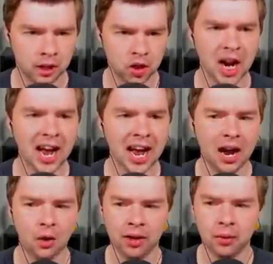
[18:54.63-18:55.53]

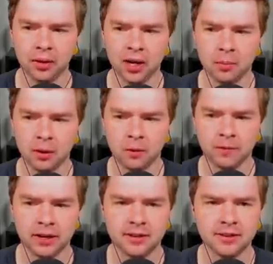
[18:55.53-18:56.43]
Kachow. There we go.
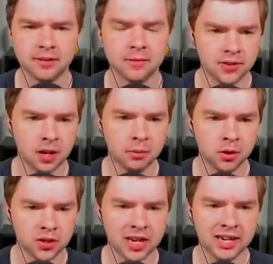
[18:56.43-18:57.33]
Perfect. Some
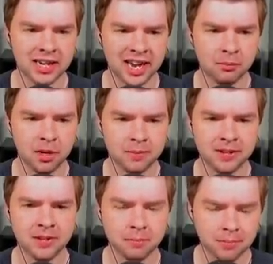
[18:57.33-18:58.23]
are saying Camerupt
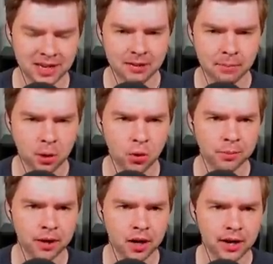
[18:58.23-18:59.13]
is a mean
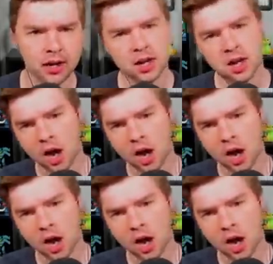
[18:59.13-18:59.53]
Pokemon.